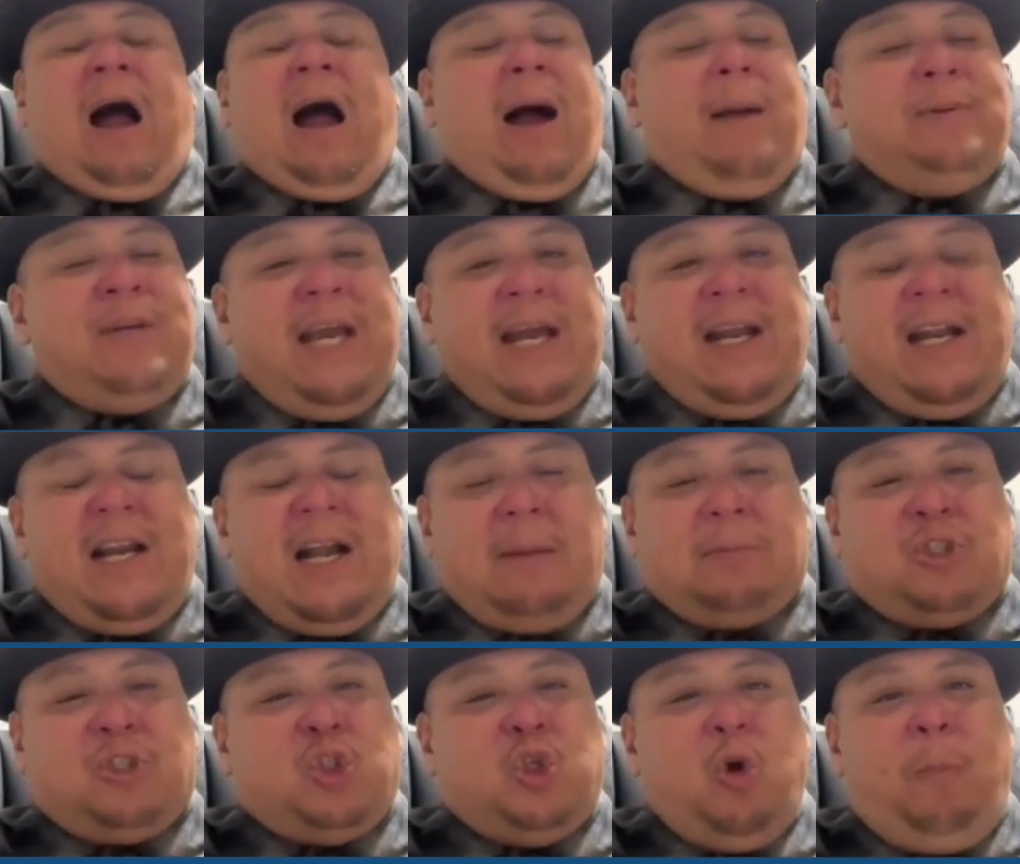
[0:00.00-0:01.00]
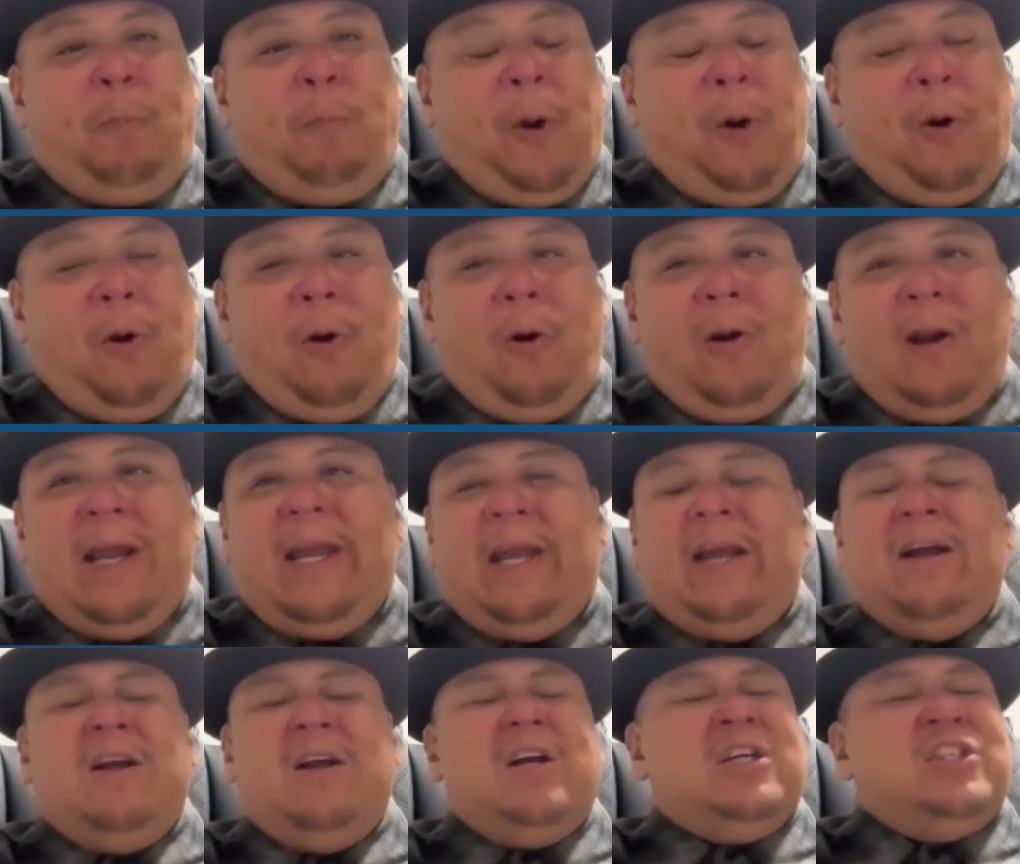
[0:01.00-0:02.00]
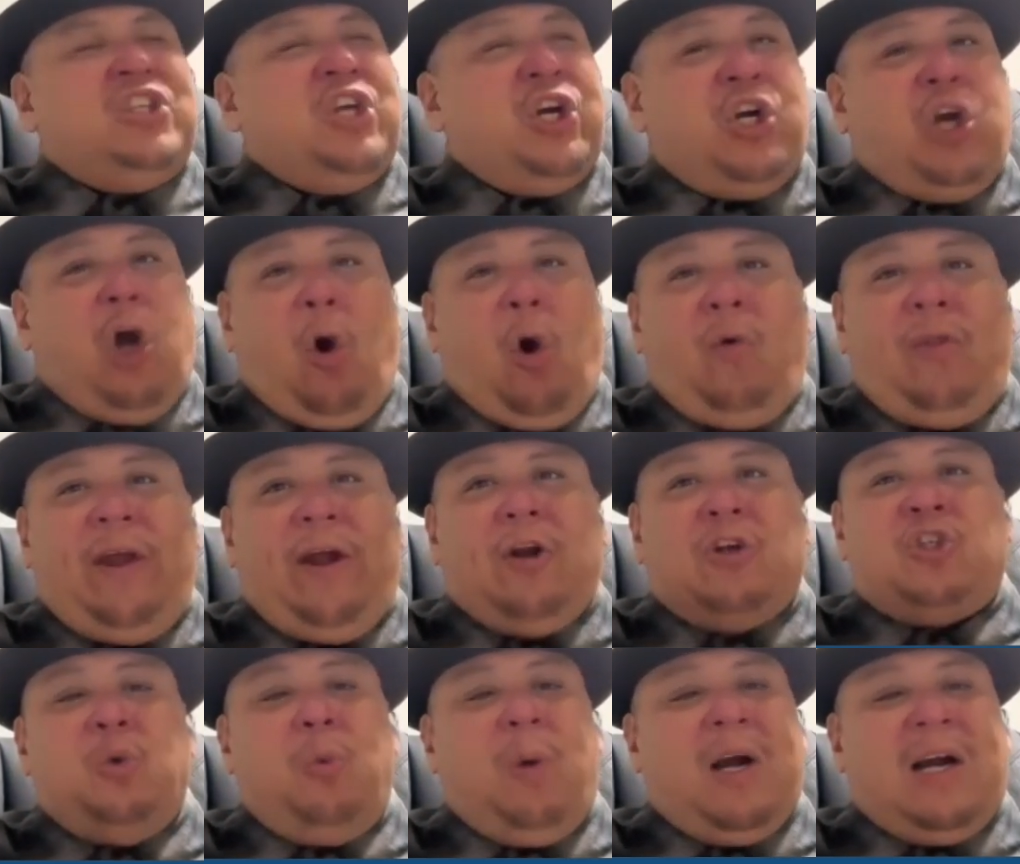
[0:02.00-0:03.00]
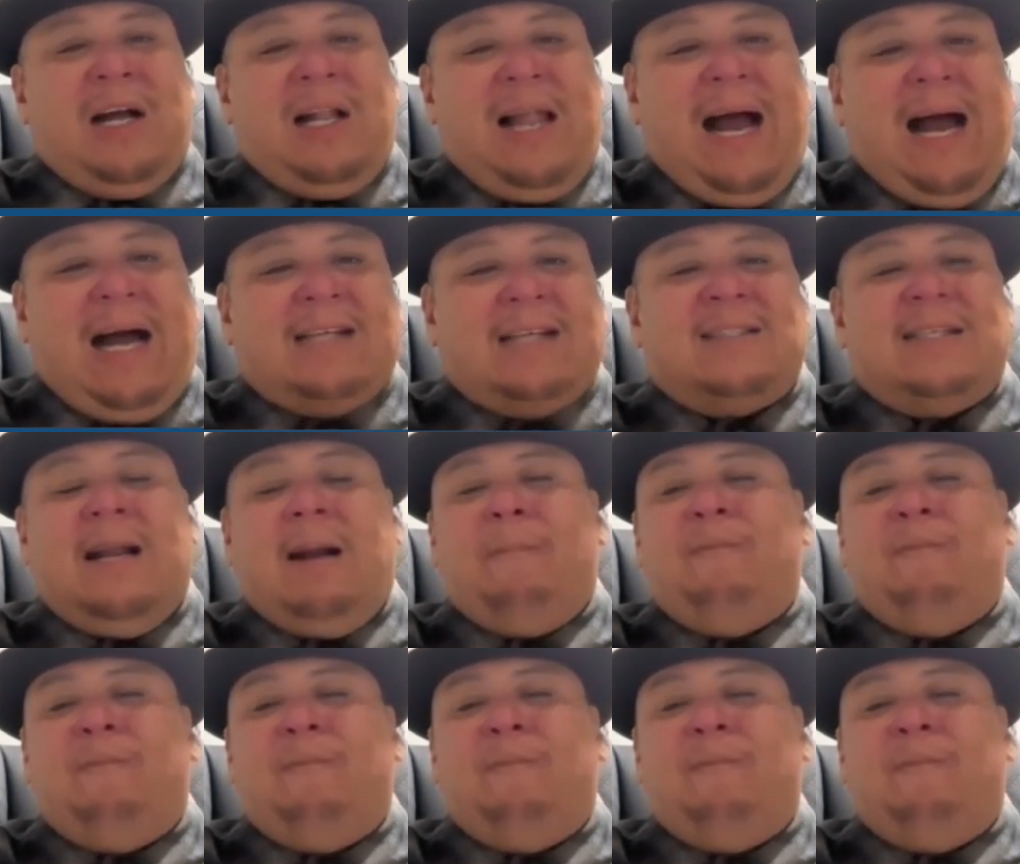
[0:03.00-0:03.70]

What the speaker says: I'm getting up super early to go there to a class that I'm